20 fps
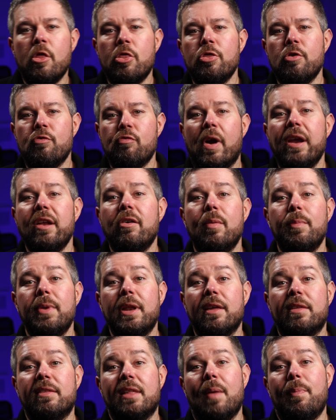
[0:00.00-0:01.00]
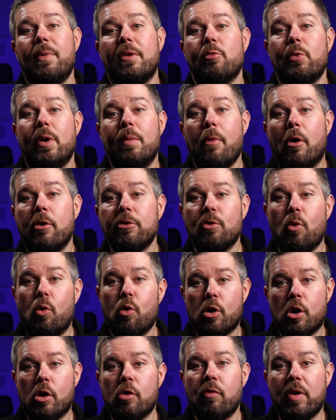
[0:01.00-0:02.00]
The rate limiting step is where most
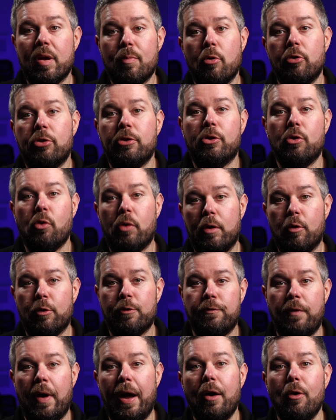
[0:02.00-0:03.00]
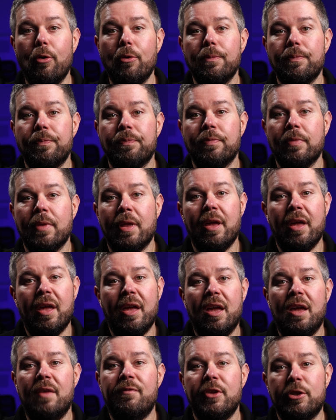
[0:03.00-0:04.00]
auto reboot tutorials fail.
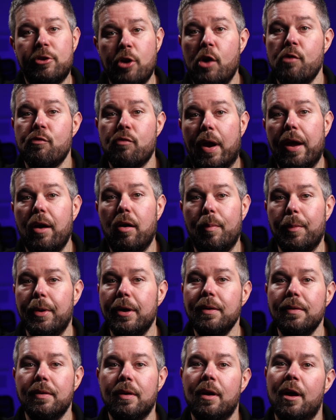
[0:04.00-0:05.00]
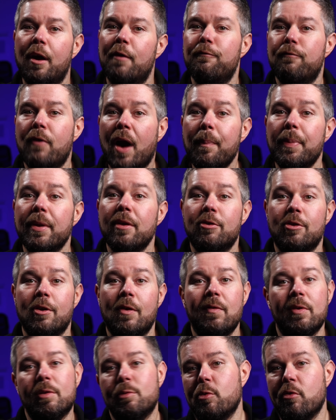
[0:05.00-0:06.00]
If you don't rate limit, a flapping
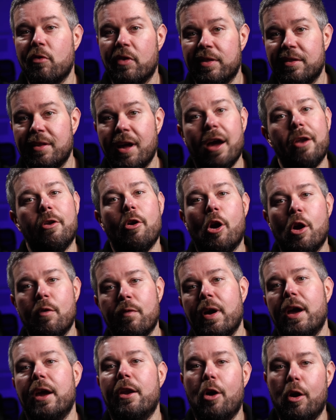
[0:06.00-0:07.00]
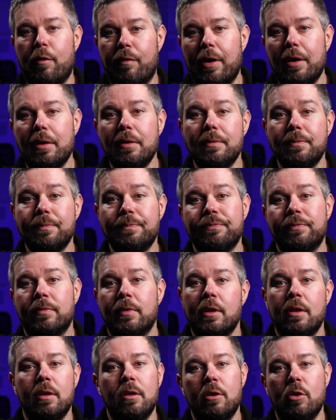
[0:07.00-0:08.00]
service will restart over and over.
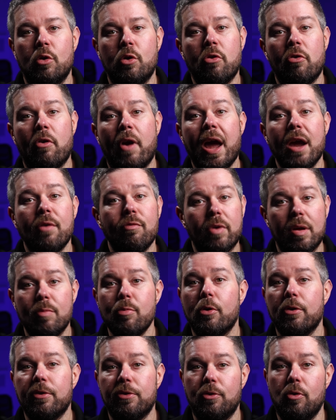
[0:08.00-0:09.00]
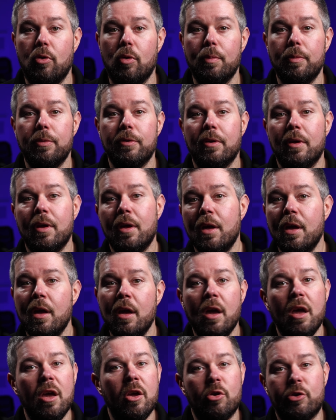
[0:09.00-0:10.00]
You'll create reboot storms.
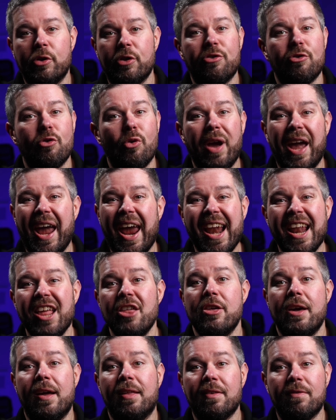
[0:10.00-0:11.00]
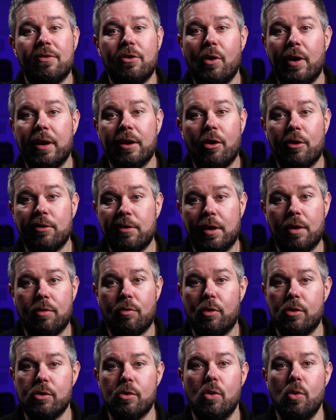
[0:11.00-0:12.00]
You'll destroy any chance of diagnosing a
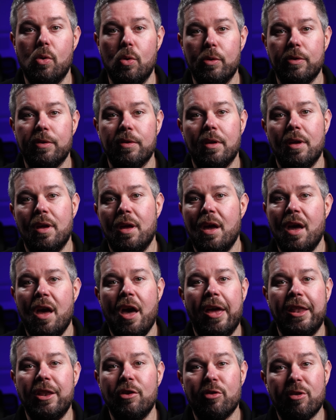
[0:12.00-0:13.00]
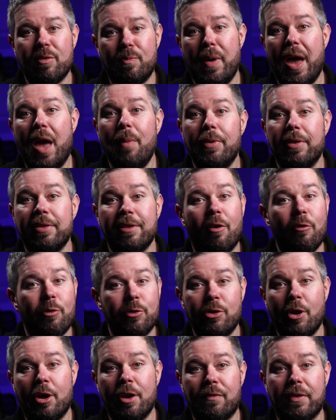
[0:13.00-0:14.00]
root cause, and you'll spam yourself with
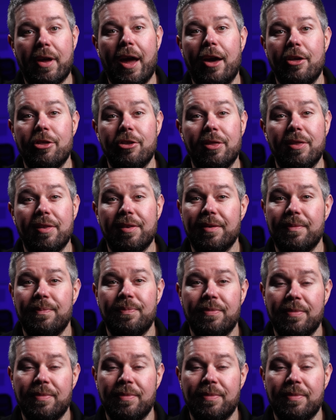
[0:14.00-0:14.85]
notifications.